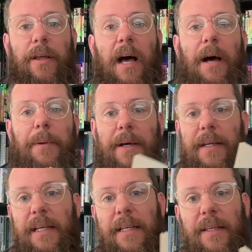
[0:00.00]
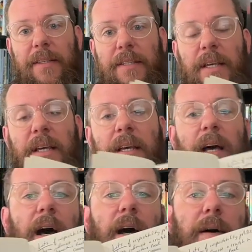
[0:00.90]
Ama is
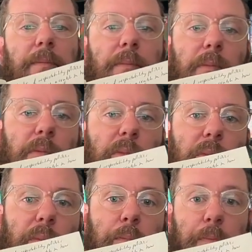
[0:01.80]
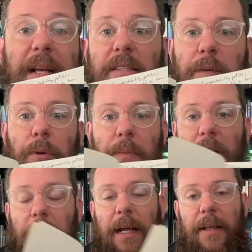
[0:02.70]
um, basically
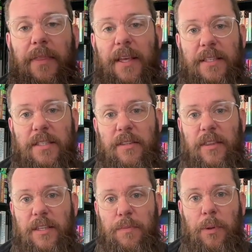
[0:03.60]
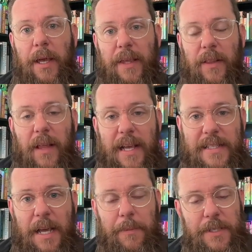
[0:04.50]
premiering this play, The Last
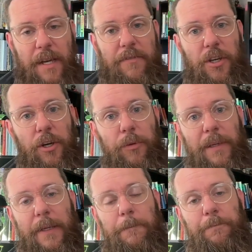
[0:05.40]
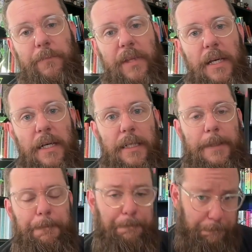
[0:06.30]
Amazon of Dahomey,
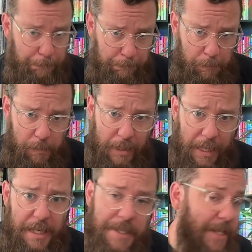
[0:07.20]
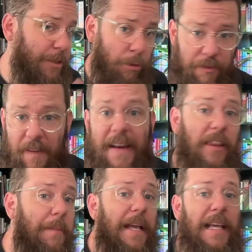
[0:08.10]
um, and is sort of
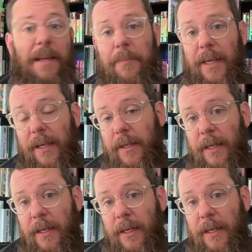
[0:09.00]
finally making it big.